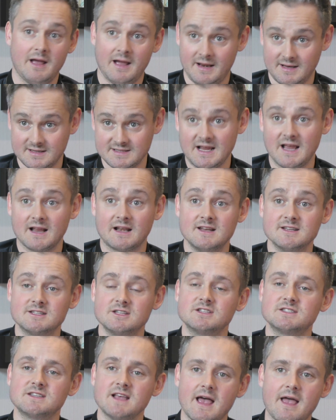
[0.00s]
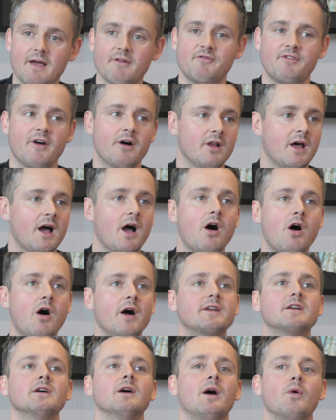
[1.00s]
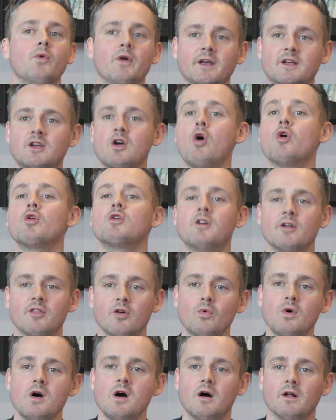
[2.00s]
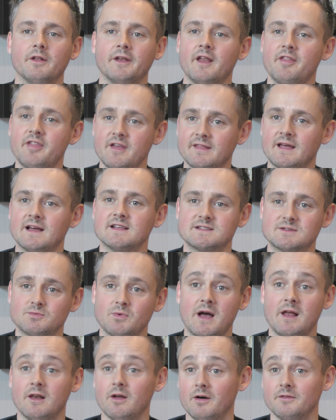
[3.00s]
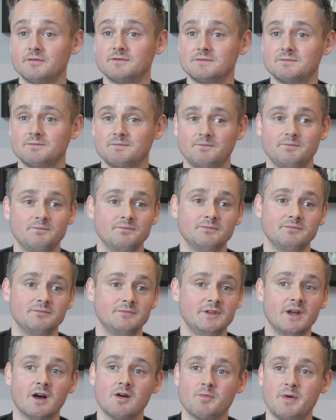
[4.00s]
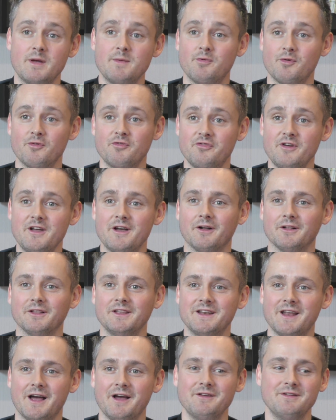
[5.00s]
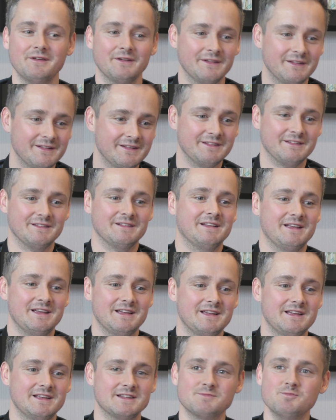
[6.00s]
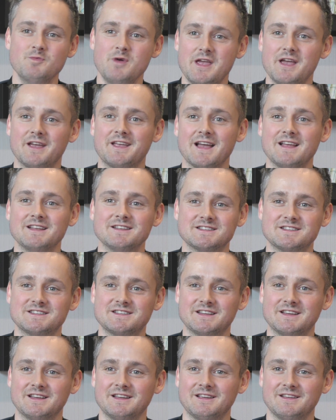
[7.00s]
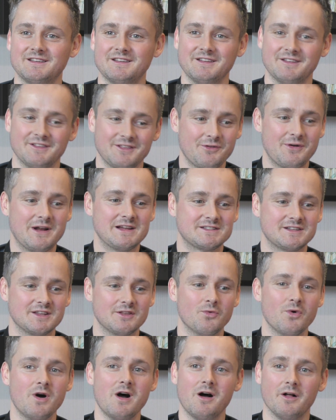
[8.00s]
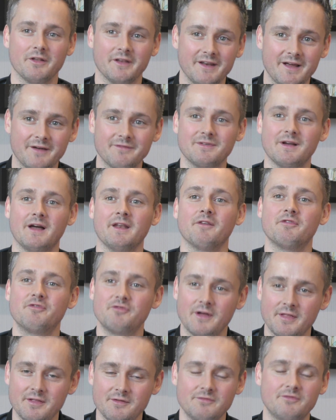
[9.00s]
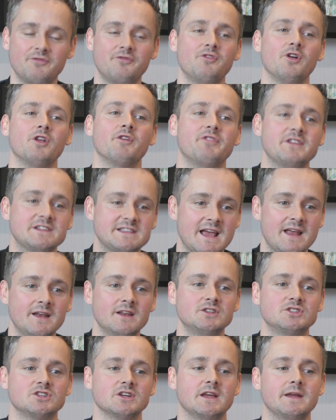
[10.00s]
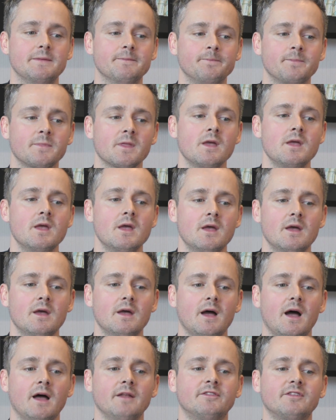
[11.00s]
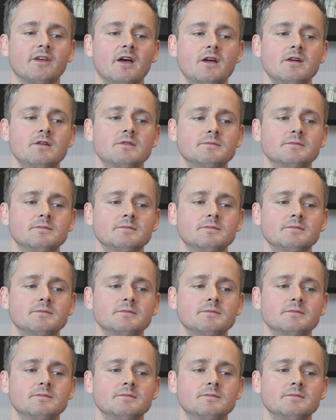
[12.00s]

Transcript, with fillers: and exactly as you say, it felt like oh I, I want to conquer the world, and I think that's where a lot of young people feel, you know, mm -hmm. it's me against the rest of the world, and I'm sure. and i am and full of this energy, and so